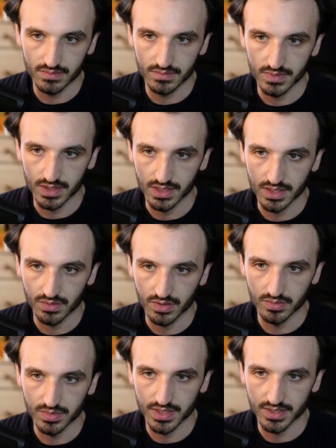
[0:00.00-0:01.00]
And this one
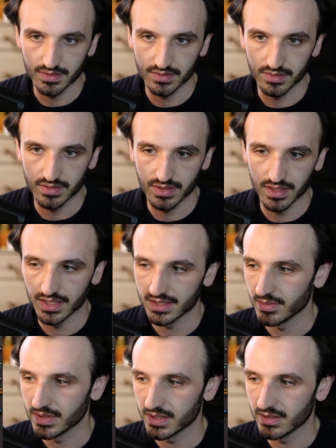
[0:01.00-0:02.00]
comes down 8
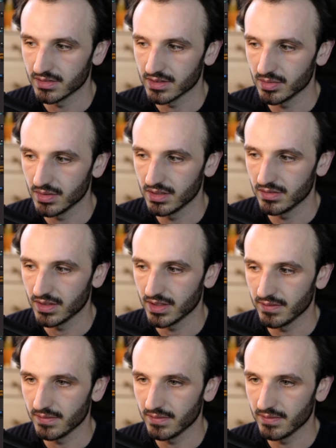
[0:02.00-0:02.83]
semitones, I believe, yeah.